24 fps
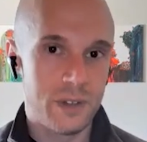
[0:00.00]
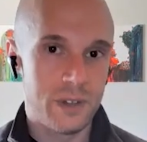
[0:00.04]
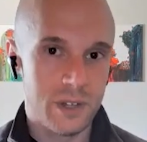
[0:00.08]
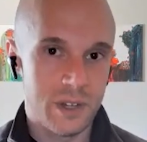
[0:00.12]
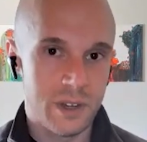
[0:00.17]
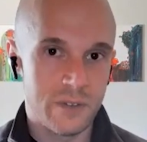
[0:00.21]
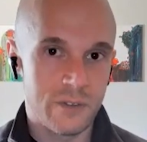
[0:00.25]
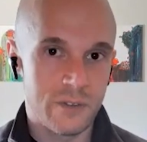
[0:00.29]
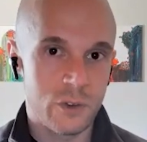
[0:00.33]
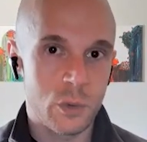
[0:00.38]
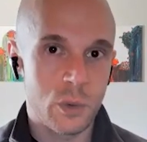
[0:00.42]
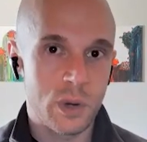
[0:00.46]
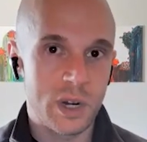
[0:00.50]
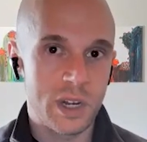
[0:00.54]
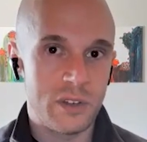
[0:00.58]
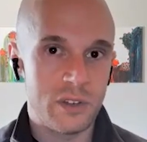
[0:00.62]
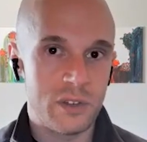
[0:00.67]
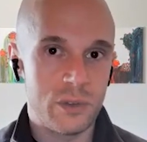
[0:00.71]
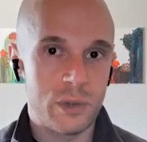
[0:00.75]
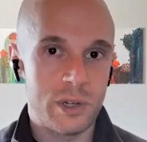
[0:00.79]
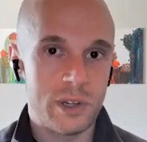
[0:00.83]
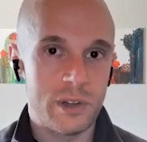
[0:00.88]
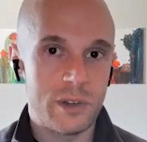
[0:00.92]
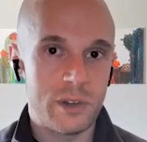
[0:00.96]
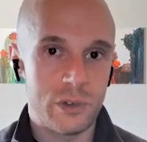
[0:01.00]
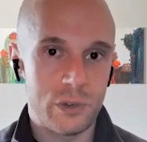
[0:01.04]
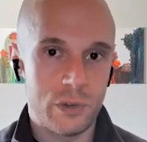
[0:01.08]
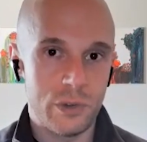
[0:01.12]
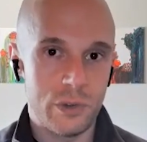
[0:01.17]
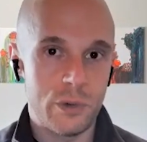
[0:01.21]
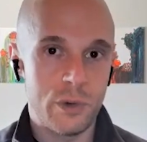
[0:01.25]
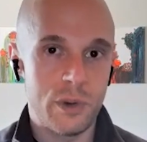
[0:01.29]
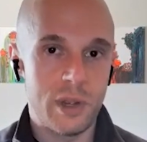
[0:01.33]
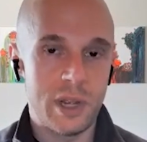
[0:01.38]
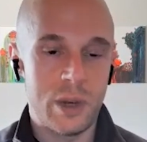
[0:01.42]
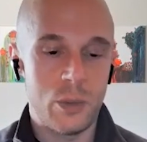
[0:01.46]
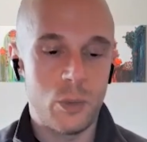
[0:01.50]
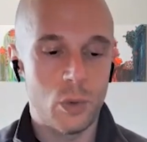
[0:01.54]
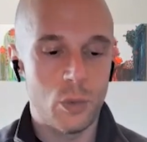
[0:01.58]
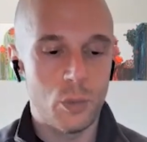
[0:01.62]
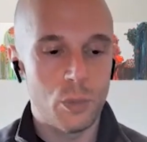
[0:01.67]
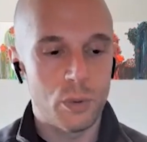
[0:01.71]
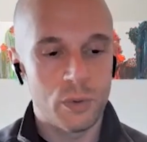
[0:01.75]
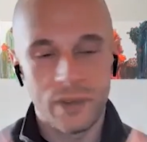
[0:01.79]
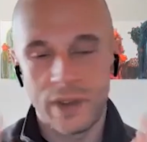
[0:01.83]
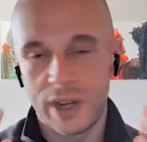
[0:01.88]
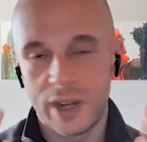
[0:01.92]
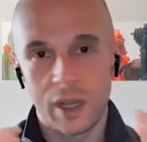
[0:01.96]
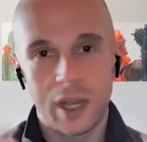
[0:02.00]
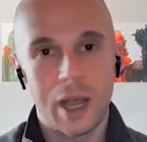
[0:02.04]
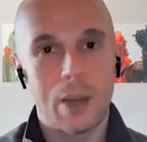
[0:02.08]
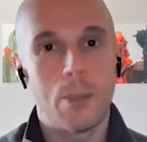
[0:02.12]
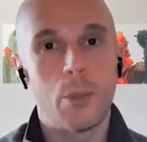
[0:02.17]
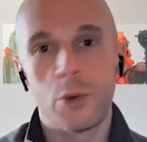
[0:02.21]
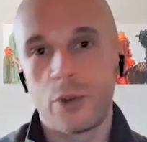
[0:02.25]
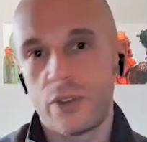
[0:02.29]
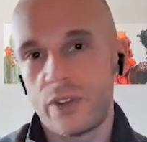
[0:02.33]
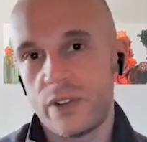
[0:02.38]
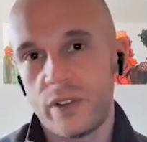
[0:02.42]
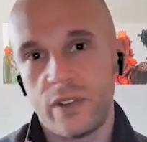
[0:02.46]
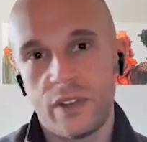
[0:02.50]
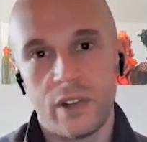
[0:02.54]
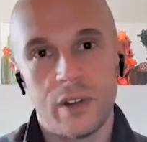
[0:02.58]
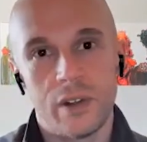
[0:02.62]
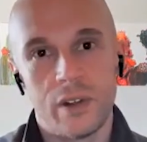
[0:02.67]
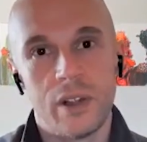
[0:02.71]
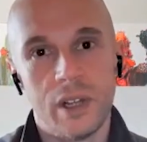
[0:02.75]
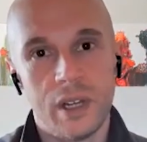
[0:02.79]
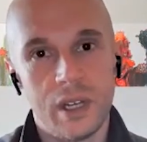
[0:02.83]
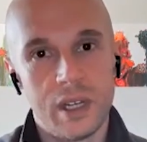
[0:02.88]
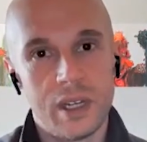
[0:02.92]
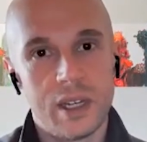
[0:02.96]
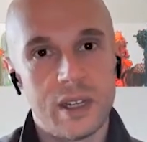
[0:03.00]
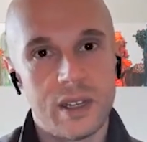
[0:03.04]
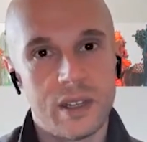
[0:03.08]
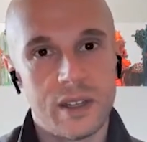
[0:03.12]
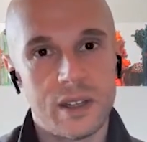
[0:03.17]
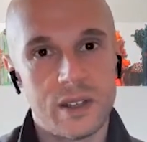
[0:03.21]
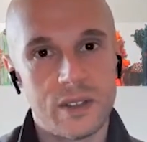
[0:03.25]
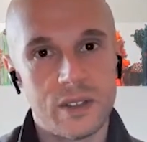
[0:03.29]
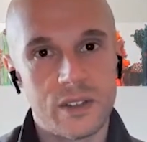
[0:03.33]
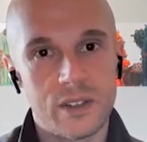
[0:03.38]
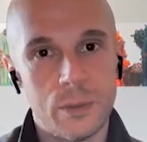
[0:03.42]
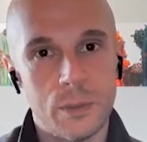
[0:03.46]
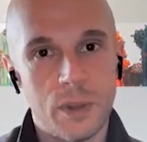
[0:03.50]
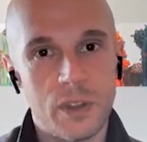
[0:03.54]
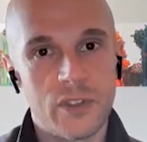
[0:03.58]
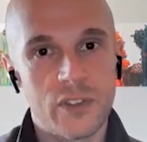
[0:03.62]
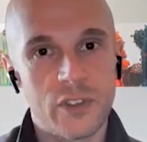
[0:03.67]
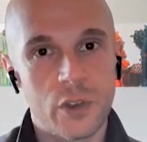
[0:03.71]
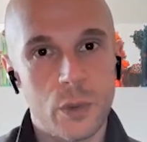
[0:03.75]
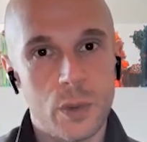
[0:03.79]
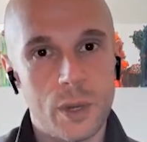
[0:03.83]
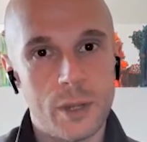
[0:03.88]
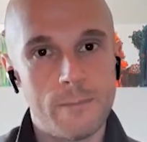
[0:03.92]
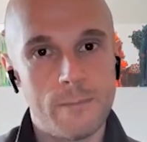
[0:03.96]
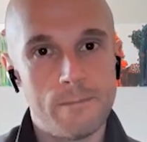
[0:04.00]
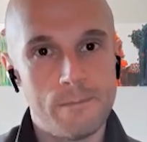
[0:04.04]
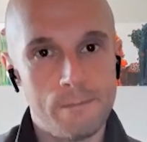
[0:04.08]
of twenty twenty-two, and we'll provide a lot more detail as the months go on.